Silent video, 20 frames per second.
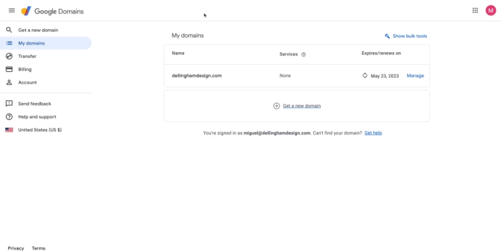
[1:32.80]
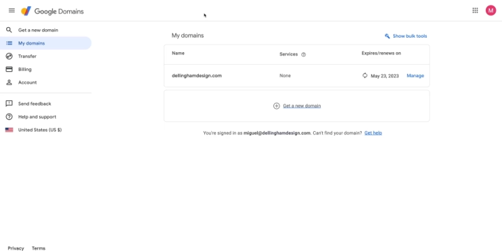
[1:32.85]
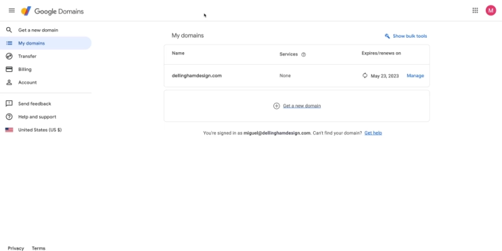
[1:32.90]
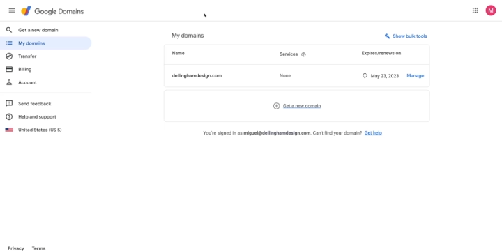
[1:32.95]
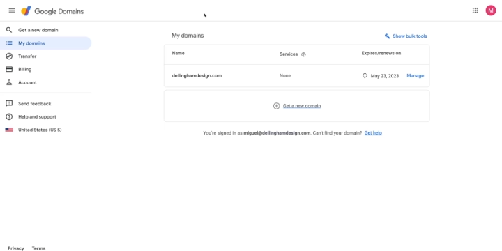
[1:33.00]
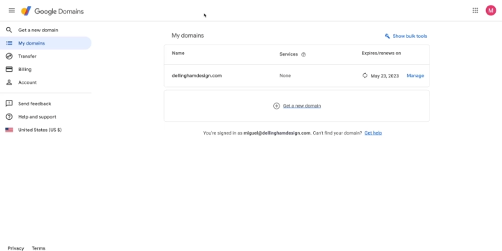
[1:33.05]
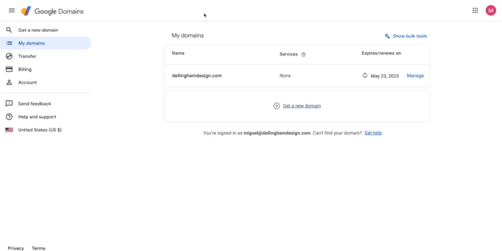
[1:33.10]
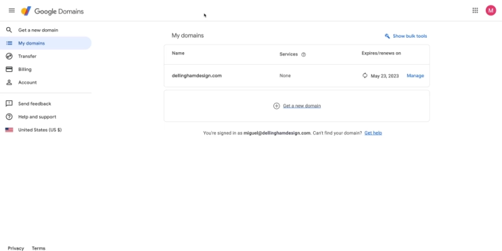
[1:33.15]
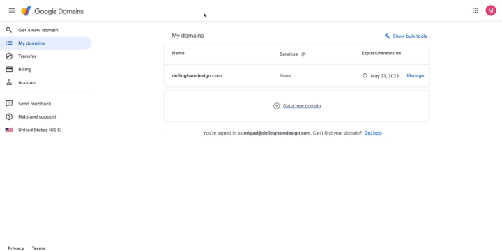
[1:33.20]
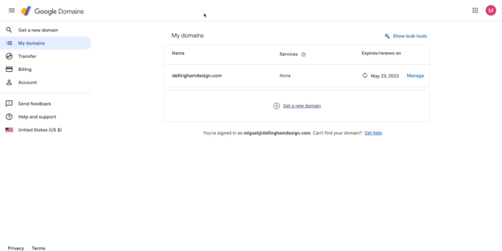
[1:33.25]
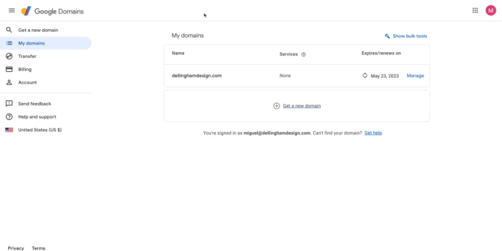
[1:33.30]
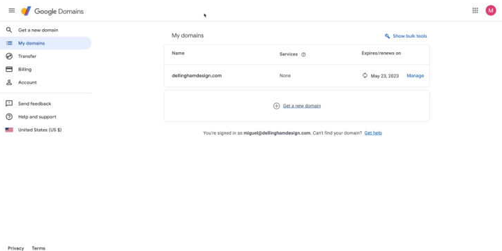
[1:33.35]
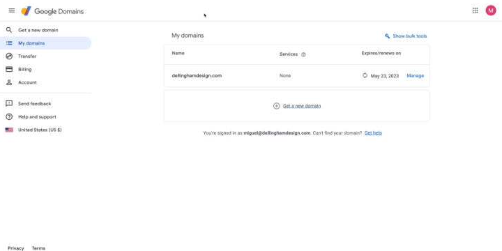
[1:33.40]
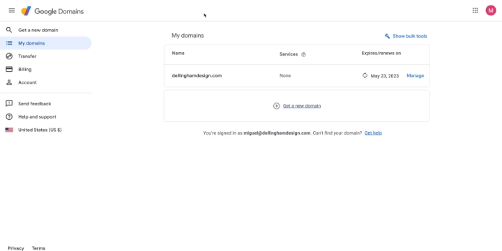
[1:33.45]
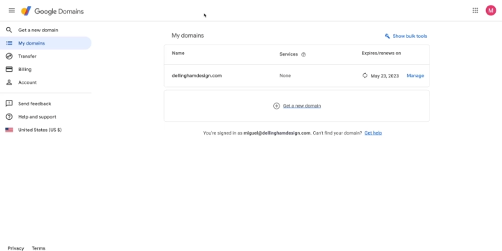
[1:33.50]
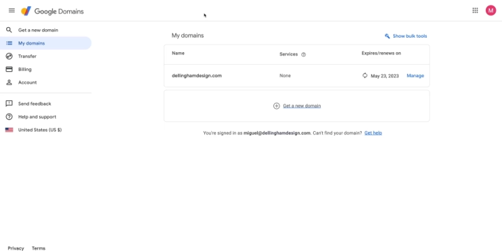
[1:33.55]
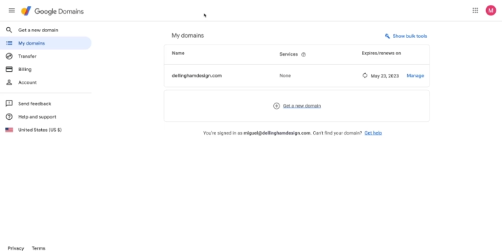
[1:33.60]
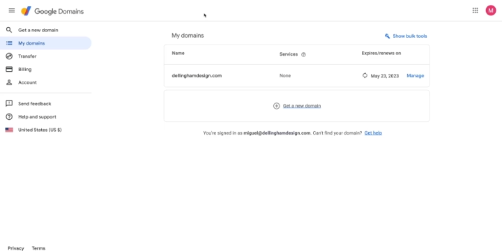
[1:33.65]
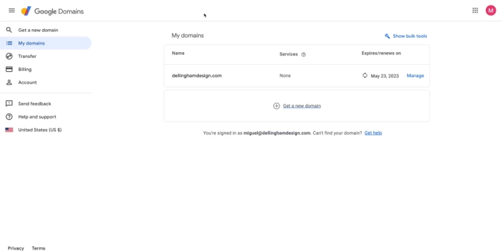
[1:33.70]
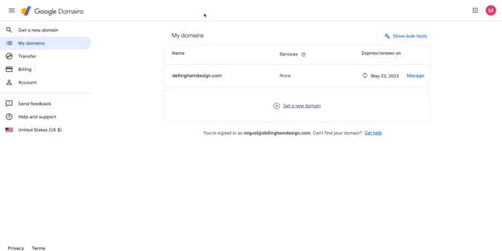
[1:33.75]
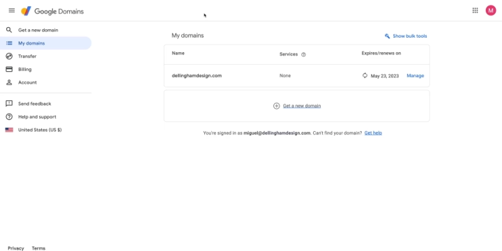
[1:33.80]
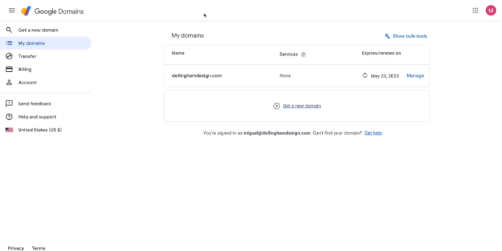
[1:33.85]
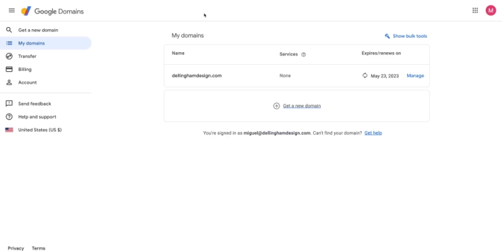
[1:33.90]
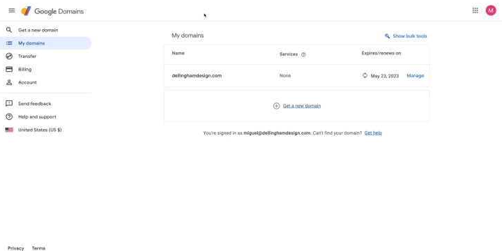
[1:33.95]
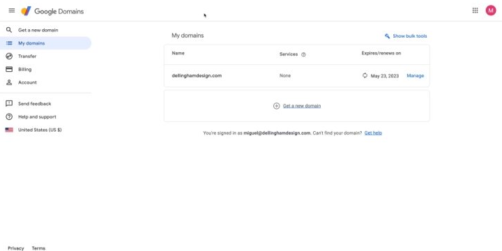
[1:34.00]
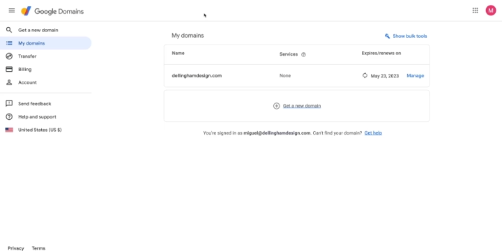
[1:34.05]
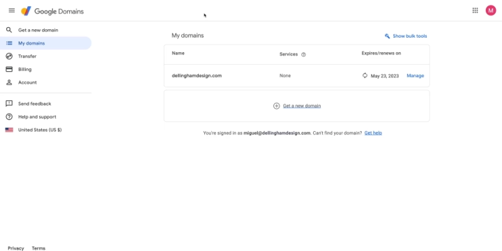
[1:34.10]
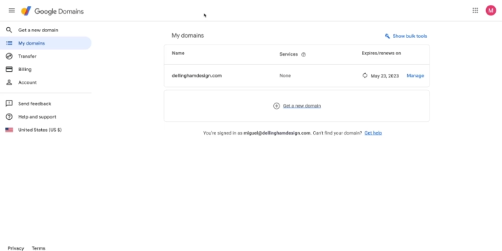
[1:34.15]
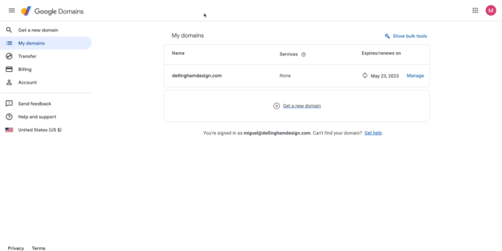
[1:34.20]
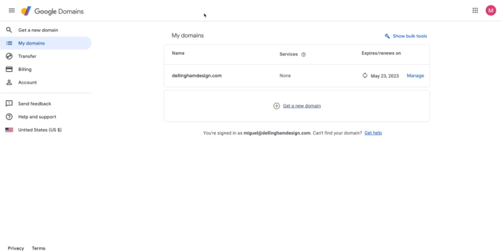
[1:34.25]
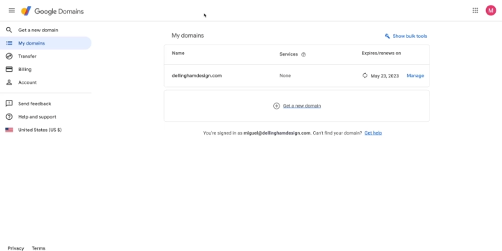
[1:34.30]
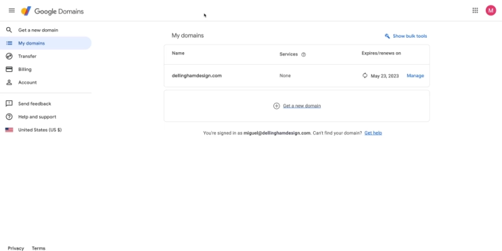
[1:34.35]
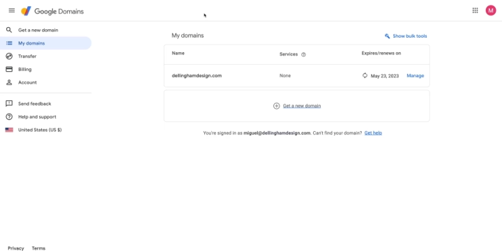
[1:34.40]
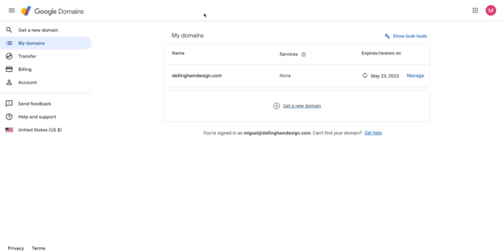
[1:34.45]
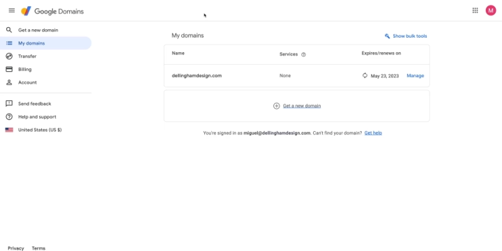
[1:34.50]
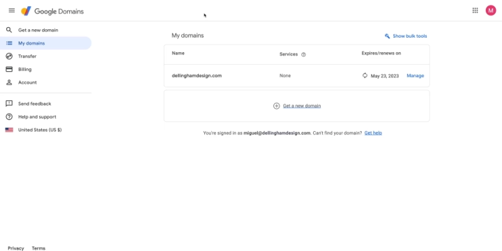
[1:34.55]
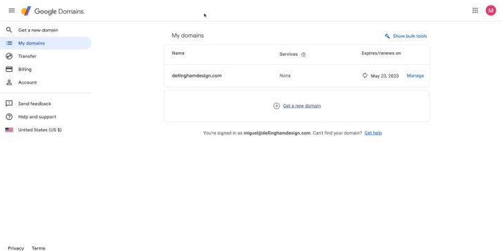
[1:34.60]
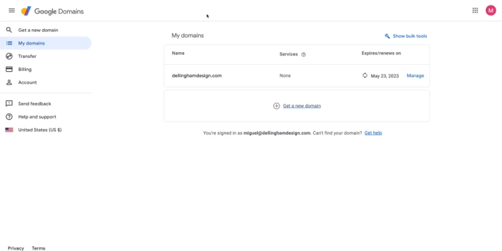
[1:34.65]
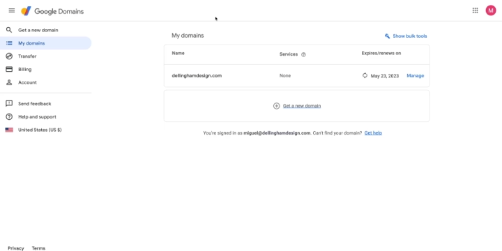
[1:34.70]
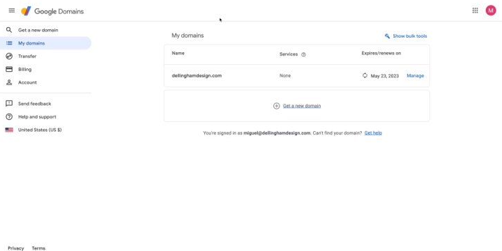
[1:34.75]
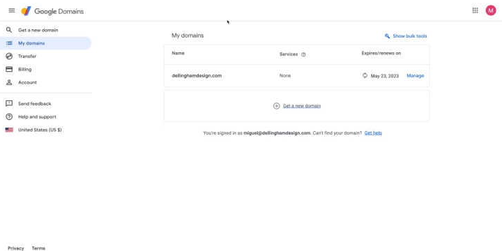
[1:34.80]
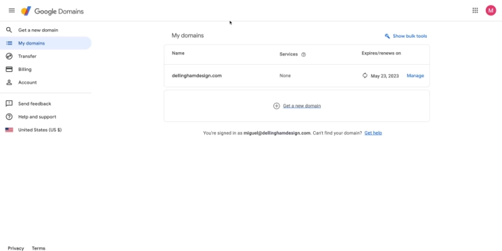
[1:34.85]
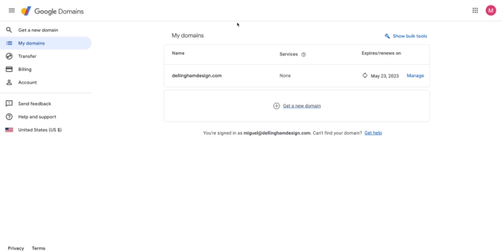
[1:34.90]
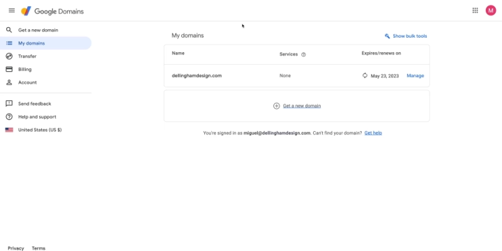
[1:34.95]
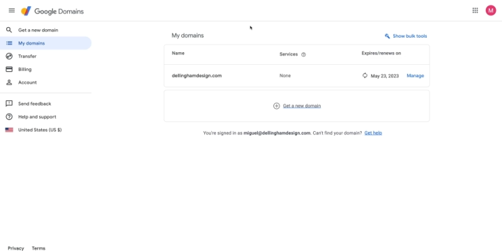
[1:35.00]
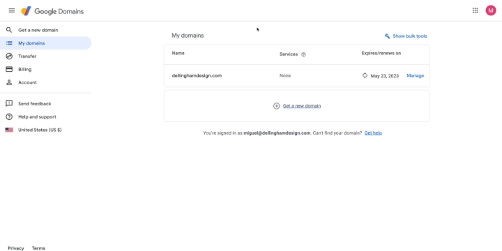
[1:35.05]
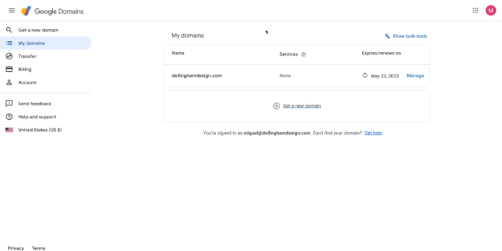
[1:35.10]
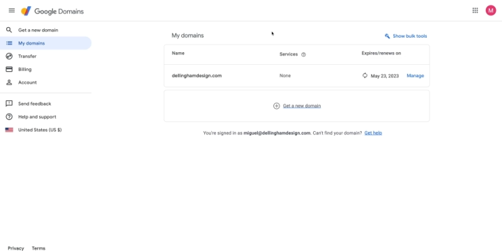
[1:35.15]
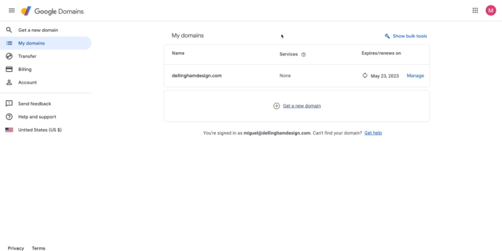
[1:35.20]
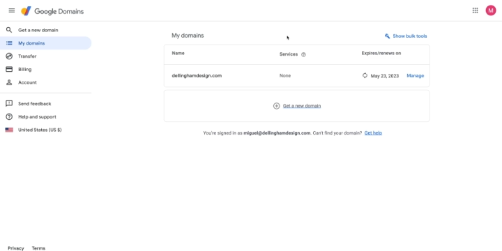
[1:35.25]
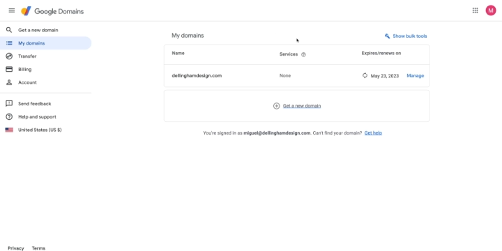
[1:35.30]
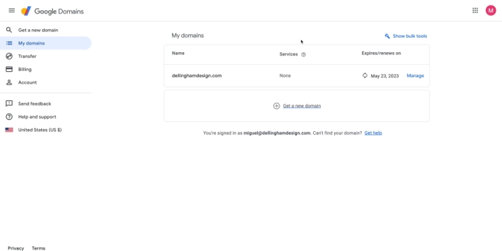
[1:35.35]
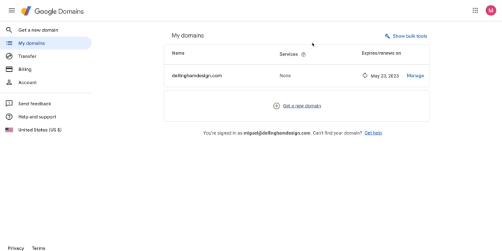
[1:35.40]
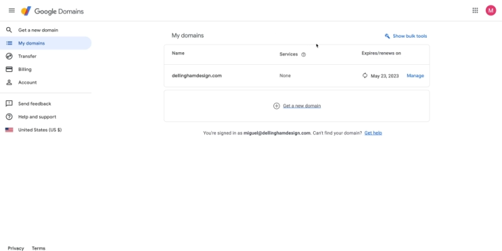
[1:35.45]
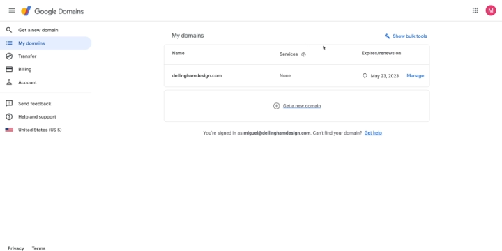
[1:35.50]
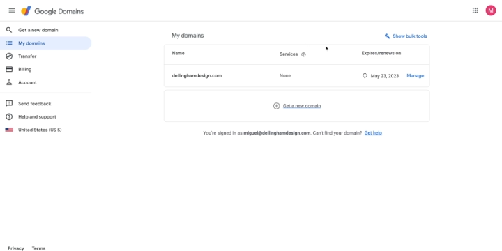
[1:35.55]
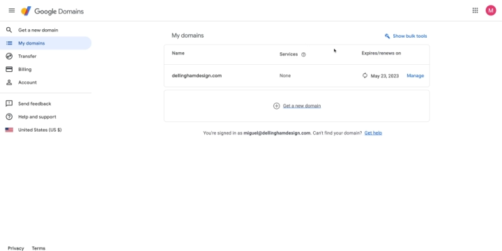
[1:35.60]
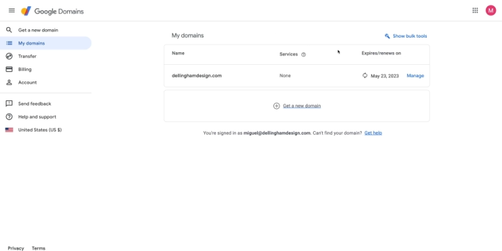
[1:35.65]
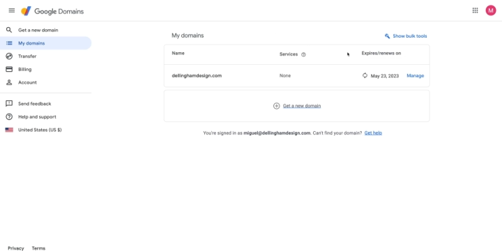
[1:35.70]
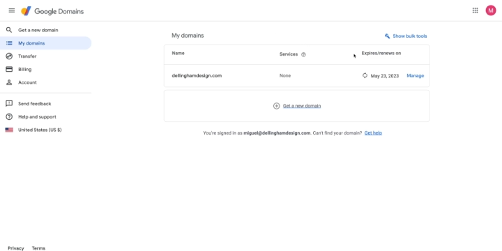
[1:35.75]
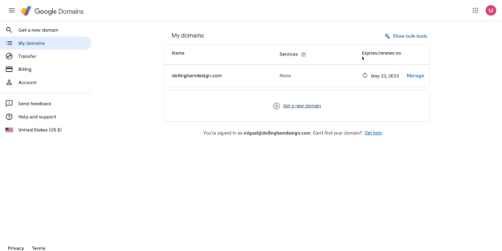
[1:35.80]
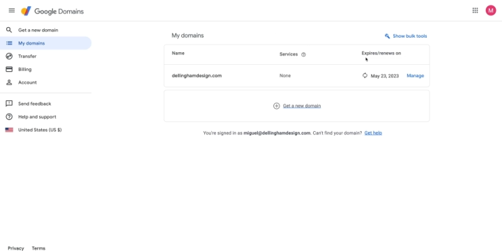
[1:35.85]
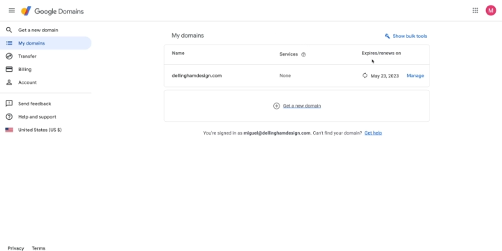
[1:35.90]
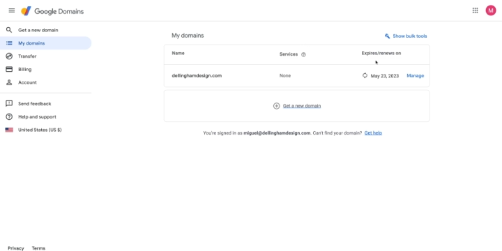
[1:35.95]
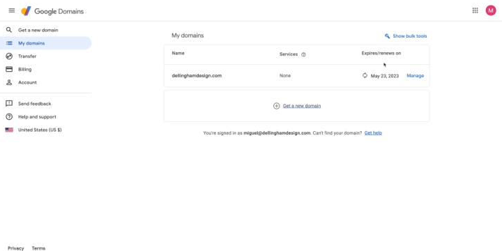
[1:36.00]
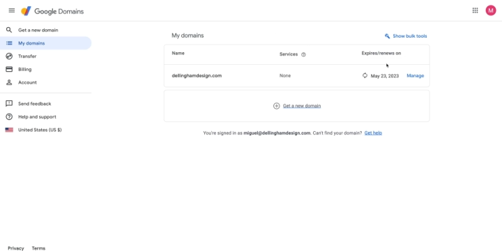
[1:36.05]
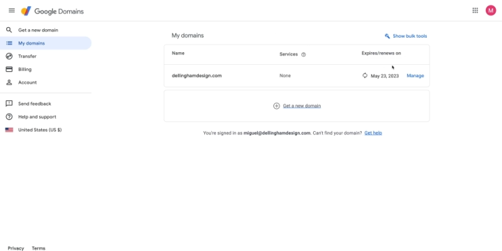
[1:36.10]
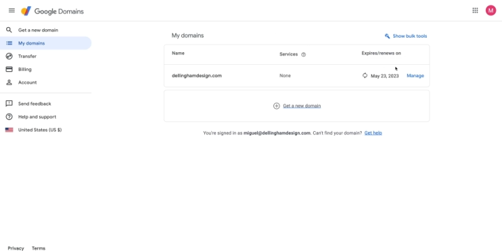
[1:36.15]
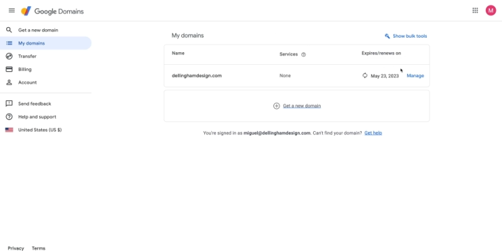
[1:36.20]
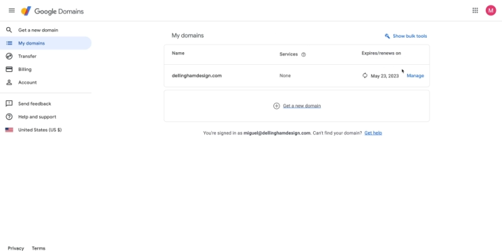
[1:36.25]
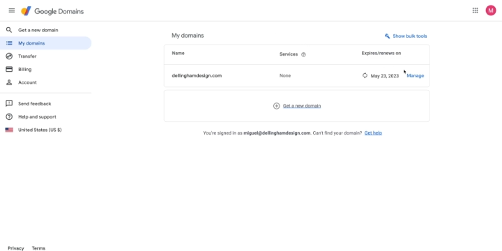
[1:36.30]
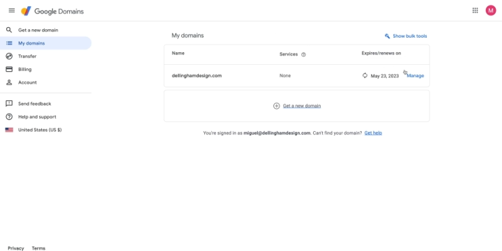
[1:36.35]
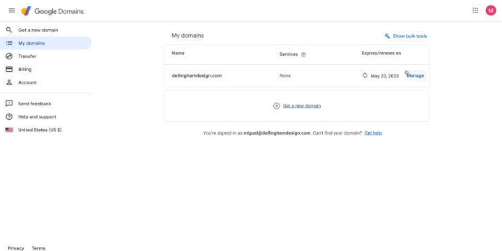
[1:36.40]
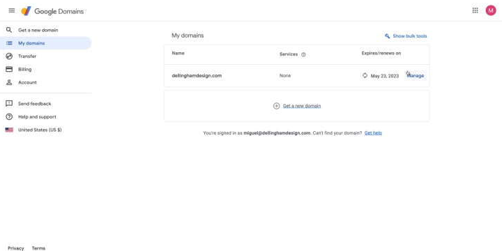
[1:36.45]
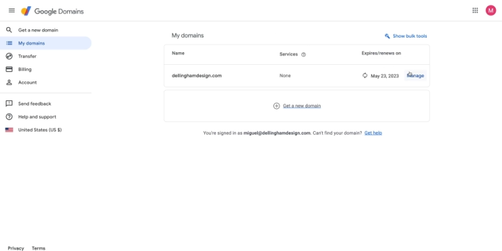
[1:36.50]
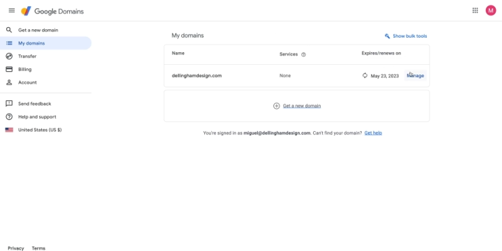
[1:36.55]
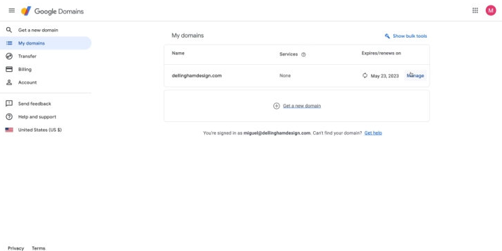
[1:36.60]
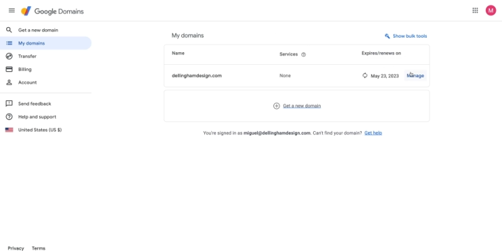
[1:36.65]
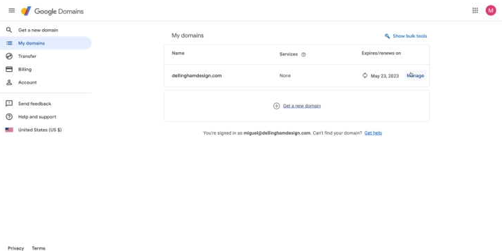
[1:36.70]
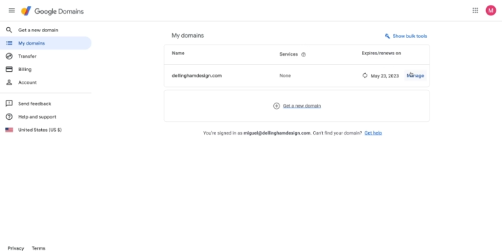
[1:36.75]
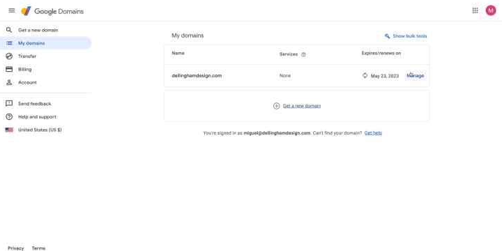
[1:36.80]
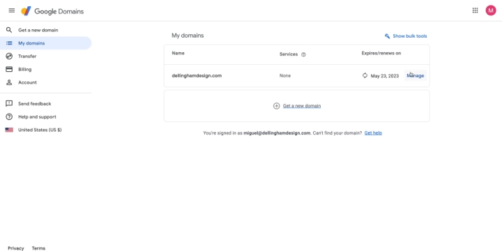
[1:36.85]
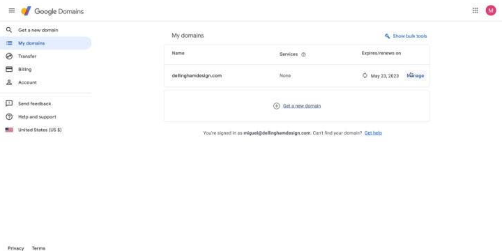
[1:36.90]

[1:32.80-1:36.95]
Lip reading: Nobody's mouth can be seen.